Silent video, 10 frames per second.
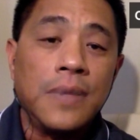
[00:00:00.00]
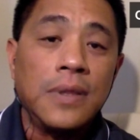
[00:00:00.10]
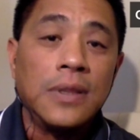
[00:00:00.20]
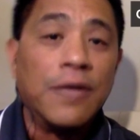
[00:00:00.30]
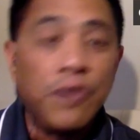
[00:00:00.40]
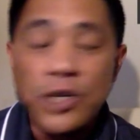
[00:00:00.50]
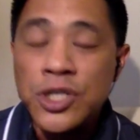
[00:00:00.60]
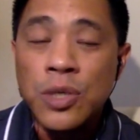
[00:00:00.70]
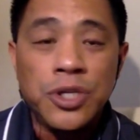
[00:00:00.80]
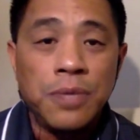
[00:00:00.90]
Leverage
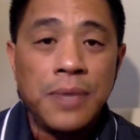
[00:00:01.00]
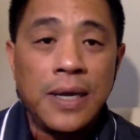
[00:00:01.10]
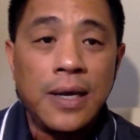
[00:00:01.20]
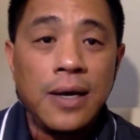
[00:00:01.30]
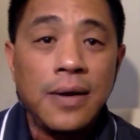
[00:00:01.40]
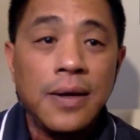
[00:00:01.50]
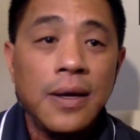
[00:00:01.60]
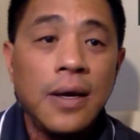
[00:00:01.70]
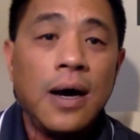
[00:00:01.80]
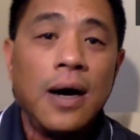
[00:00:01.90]
social media.
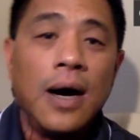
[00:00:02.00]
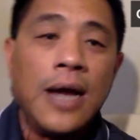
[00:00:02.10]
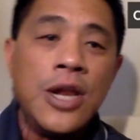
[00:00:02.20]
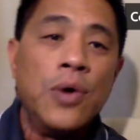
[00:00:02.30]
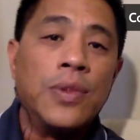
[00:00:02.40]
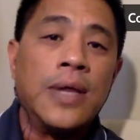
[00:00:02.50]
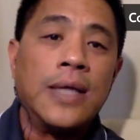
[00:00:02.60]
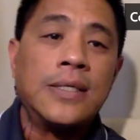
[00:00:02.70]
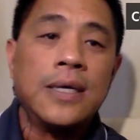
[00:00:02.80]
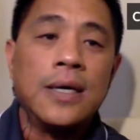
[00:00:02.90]
I know
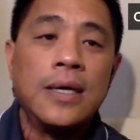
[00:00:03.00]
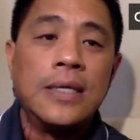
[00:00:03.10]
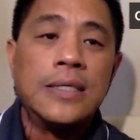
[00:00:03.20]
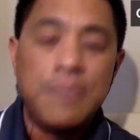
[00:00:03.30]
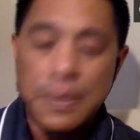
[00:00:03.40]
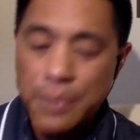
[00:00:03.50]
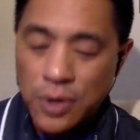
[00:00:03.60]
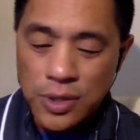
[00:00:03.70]
that some people,